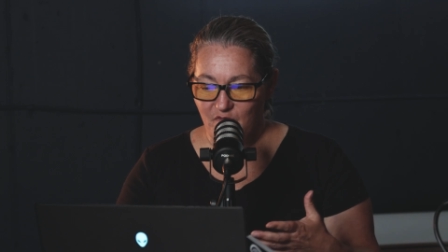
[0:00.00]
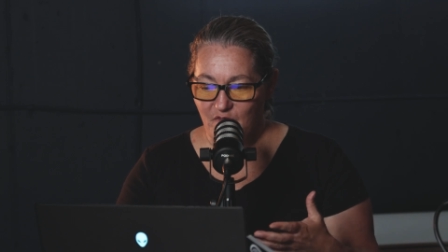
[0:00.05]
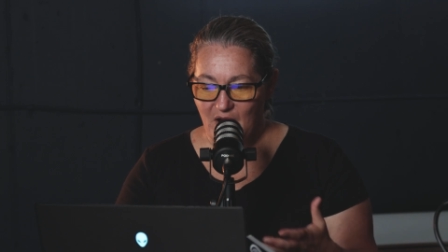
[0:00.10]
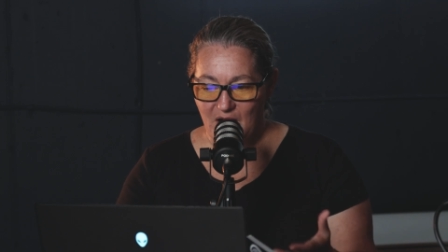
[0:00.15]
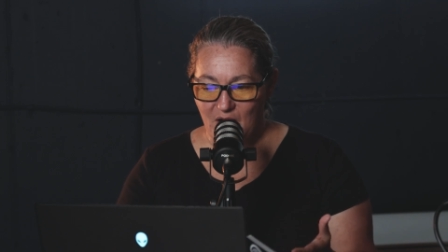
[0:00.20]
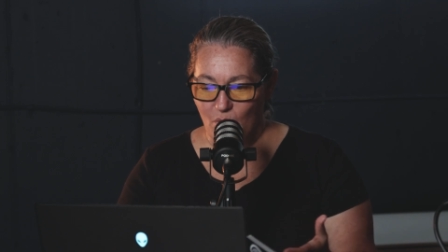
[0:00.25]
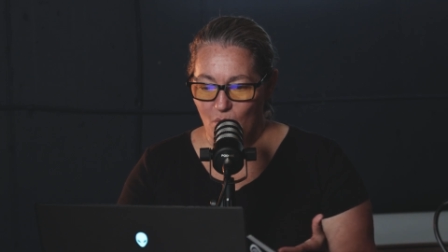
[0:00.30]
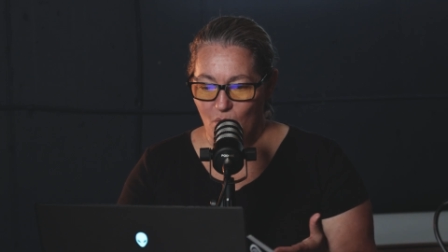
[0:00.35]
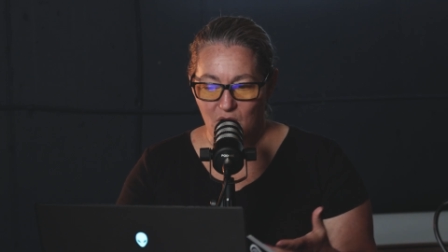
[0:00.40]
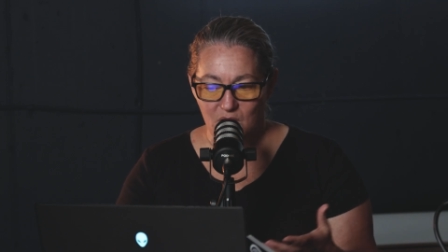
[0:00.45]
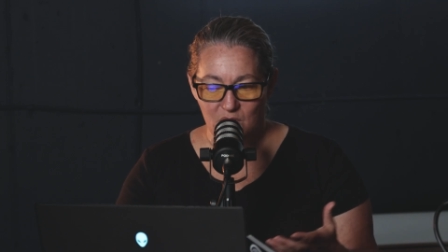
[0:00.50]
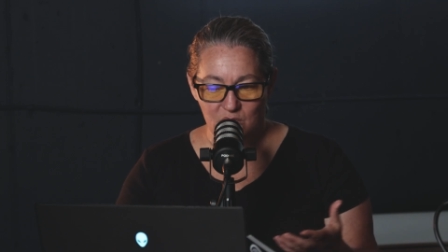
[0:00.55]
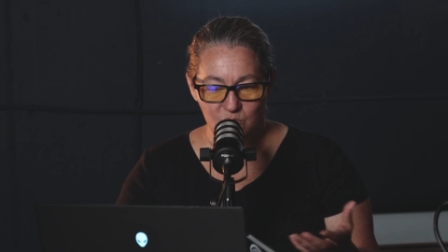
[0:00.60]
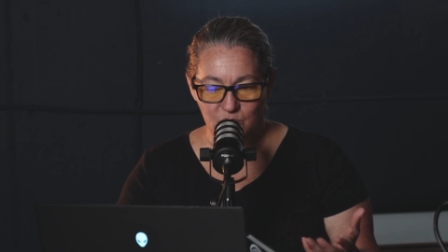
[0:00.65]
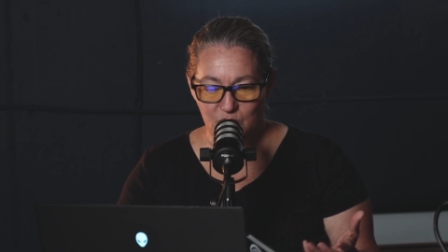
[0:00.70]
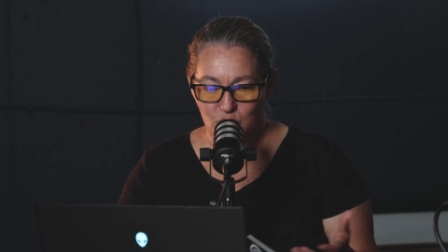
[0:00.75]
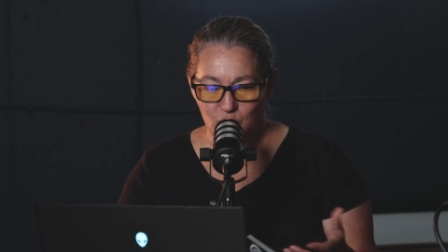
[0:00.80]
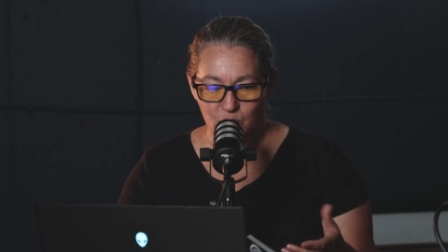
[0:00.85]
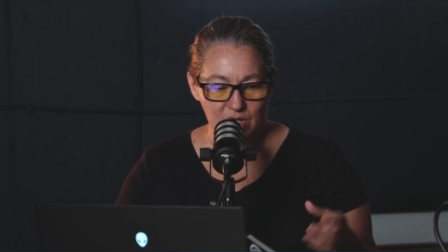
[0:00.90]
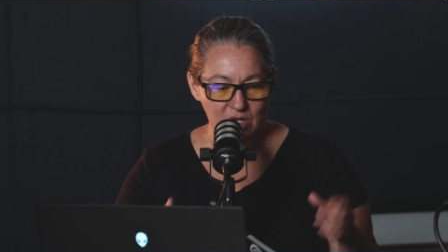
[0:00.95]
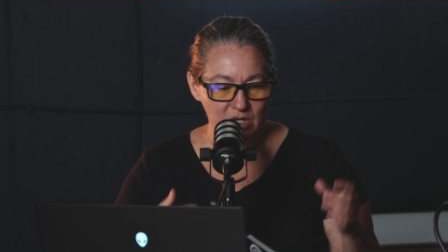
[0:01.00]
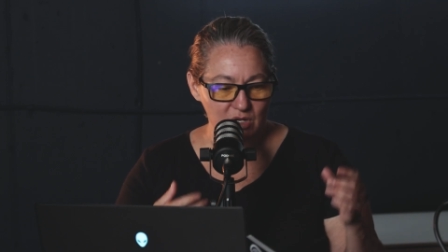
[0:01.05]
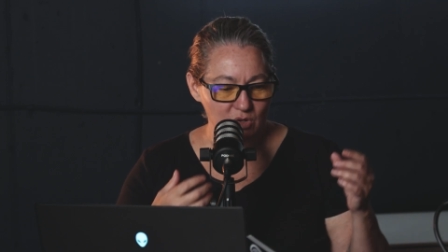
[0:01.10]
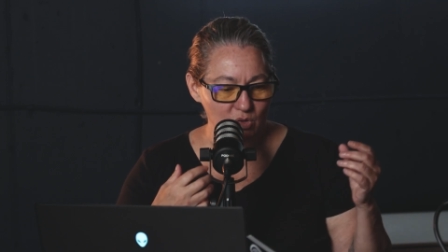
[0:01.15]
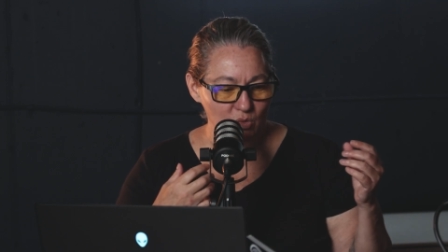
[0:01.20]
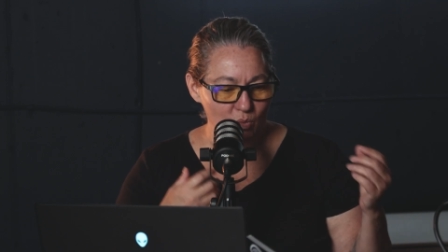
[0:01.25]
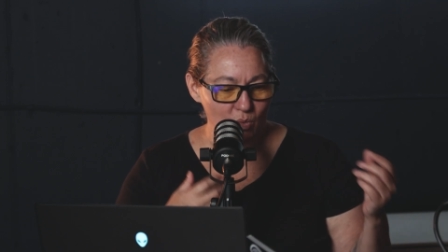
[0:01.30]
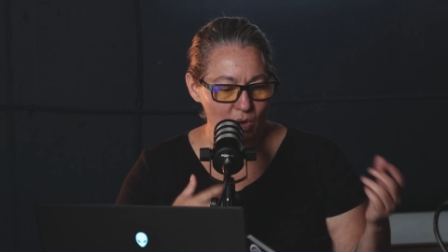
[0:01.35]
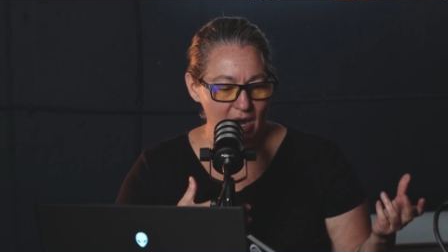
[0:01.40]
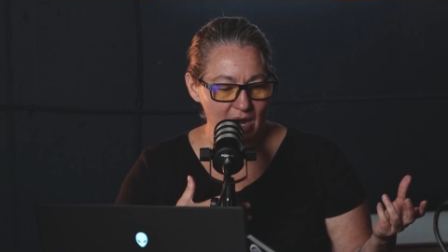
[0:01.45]
firewalls between
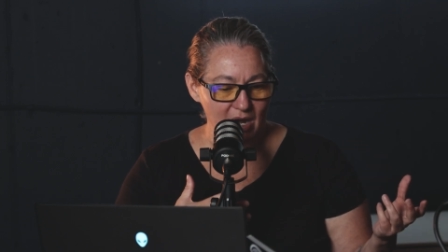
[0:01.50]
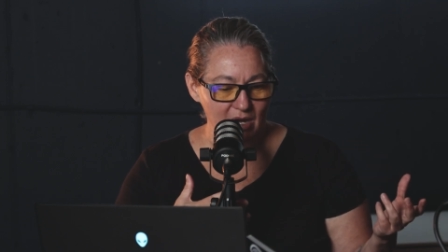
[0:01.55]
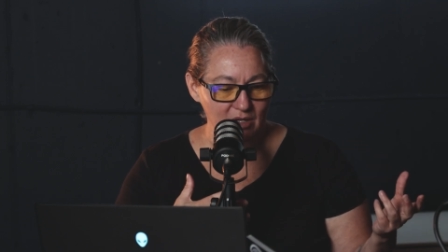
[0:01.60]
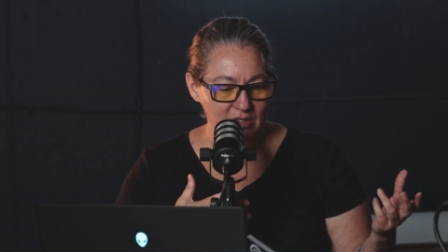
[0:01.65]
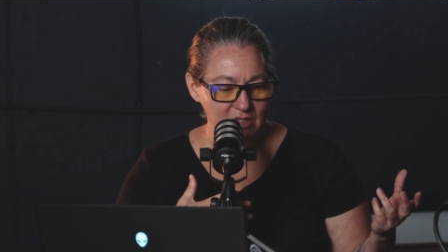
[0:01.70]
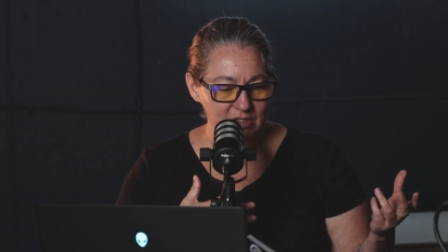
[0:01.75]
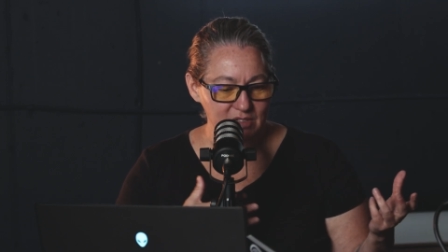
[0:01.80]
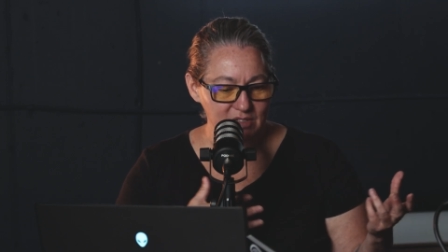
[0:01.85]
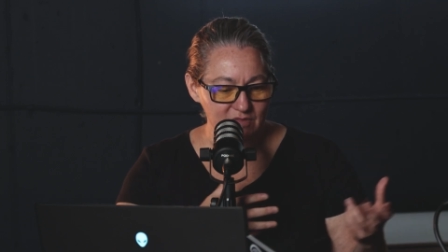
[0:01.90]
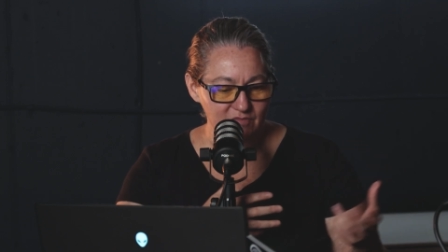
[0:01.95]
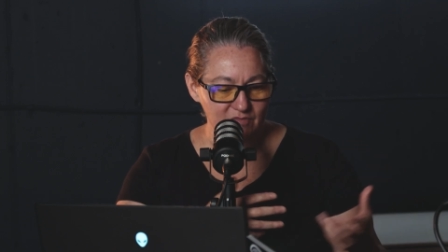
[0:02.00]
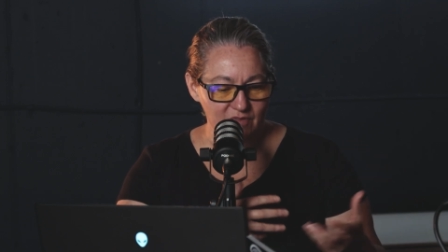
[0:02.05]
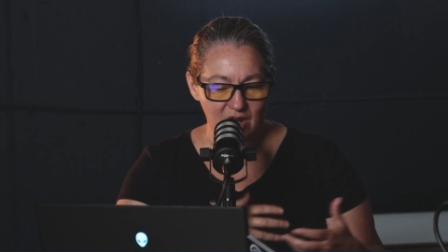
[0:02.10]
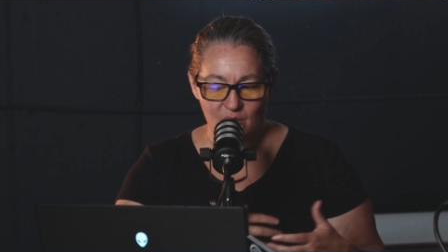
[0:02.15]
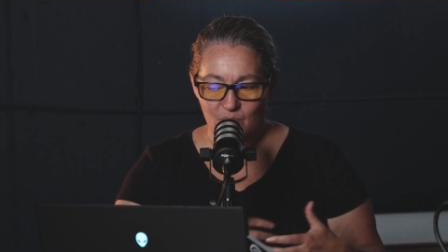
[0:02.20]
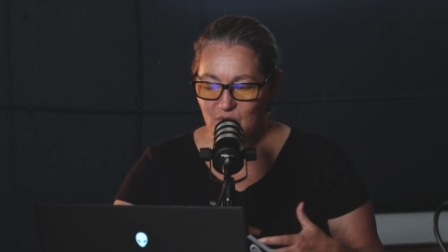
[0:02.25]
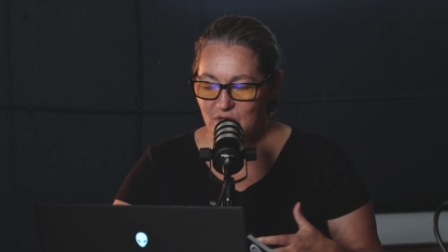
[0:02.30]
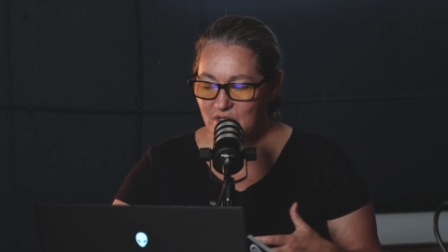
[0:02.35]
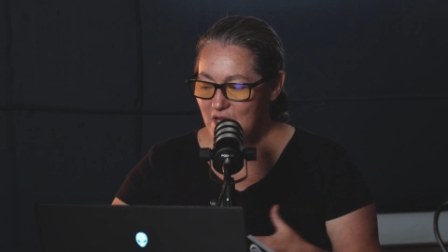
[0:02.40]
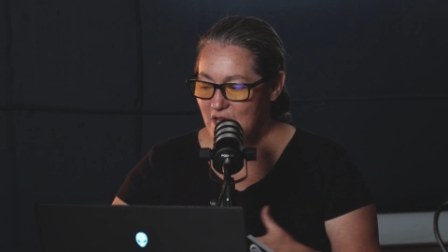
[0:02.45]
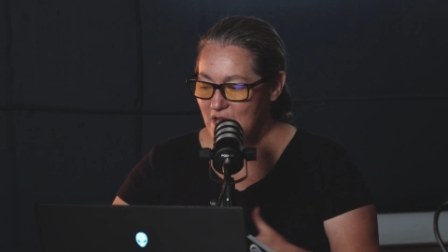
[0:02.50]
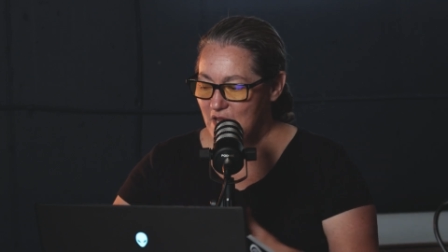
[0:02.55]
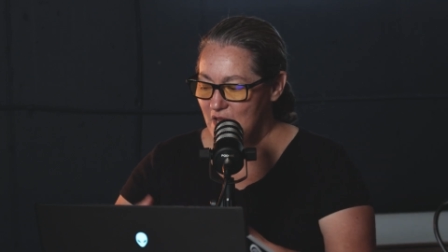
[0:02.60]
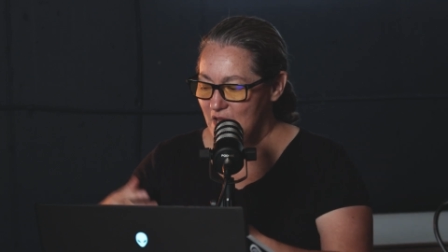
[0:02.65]
your wireless environment